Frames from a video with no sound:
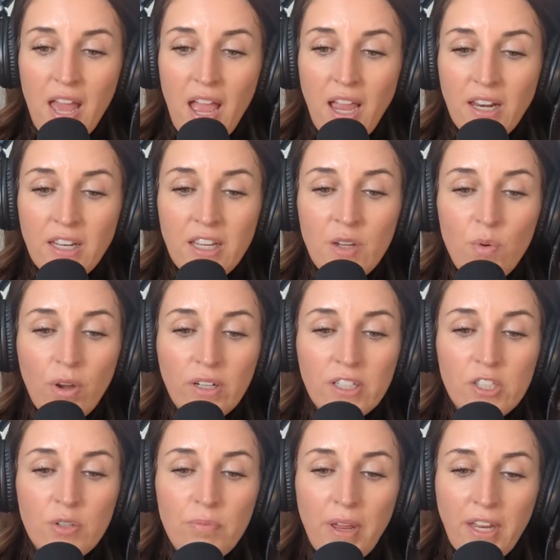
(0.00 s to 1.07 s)
And he wanted
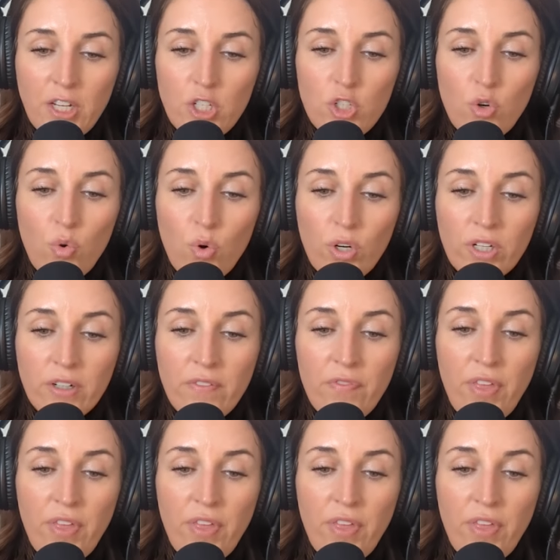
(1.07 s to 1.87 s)
to make sure